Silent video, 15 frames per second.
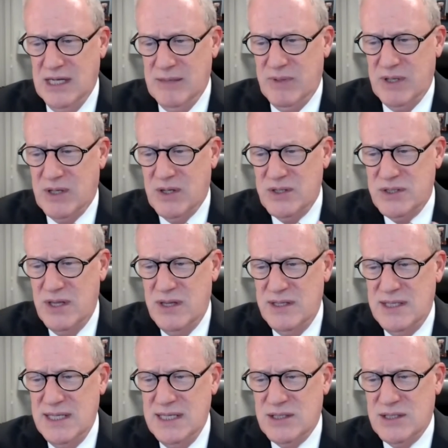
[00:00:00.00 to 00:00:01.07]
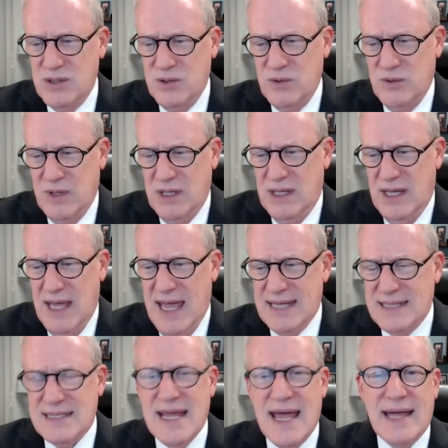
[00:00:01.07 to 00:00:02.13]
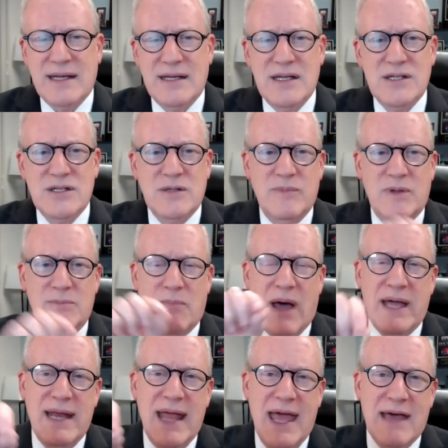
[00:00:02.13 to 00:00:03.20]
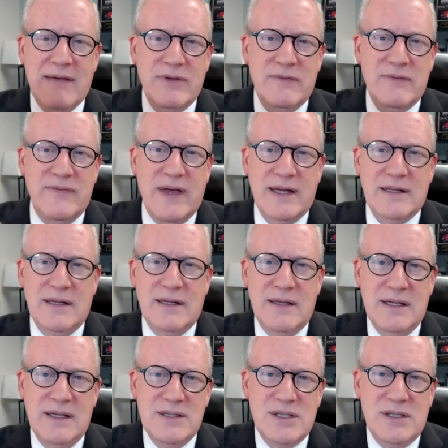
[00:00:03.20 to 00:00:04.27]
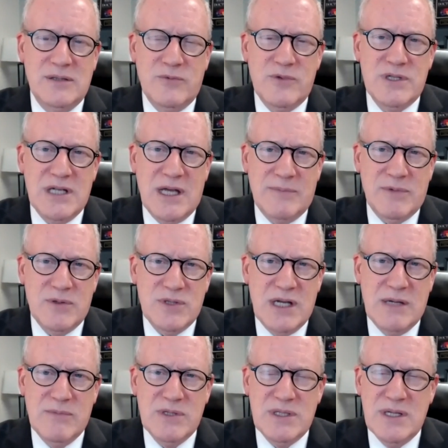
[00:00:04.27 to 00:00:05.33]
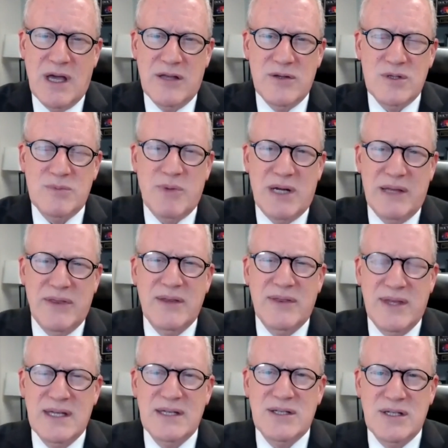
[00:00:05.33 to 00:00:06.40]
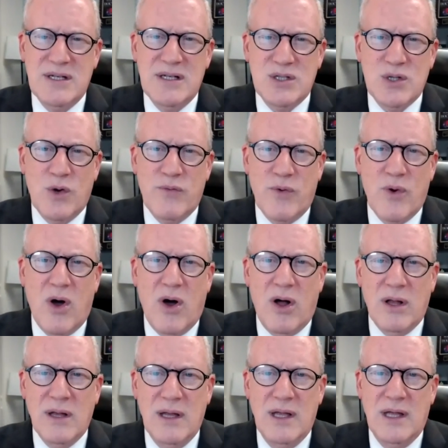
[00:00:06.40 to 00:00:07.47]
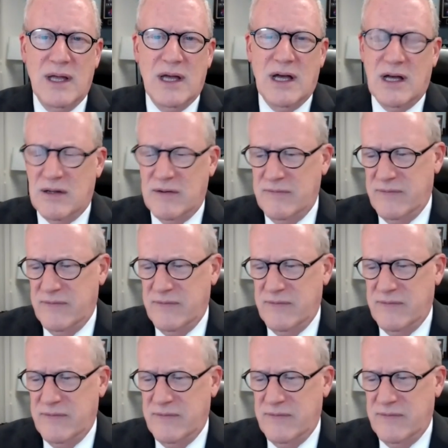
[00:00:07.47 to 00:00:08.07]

Because of the D2 antagonism, it might have an effect at the insulin receptor, same as the others, but I think the incidence overall of